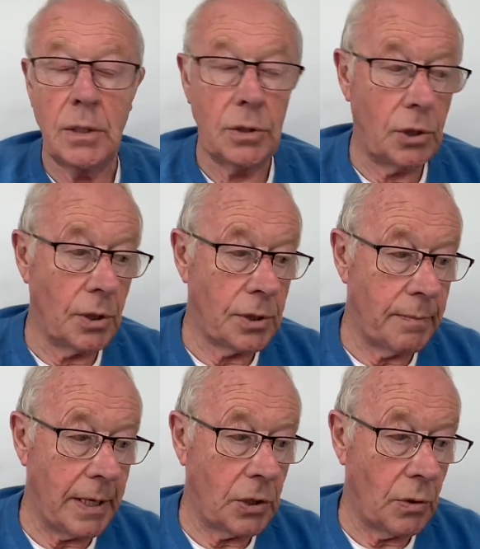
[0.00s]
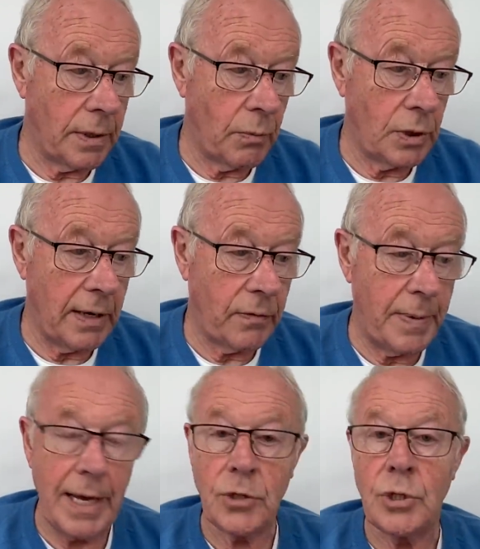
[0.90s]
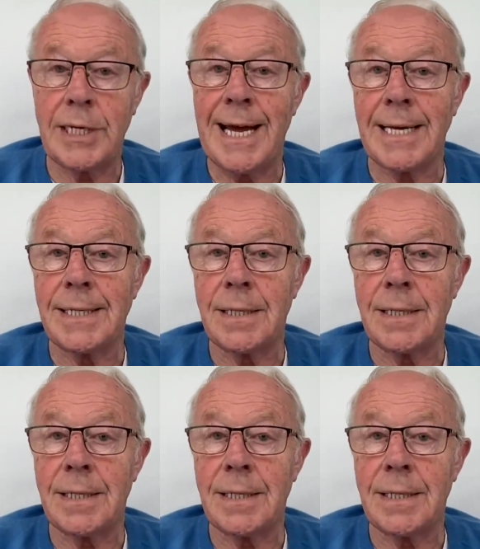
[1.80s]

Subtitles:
could Johnson make sure they wouldn't have to pay extra tax,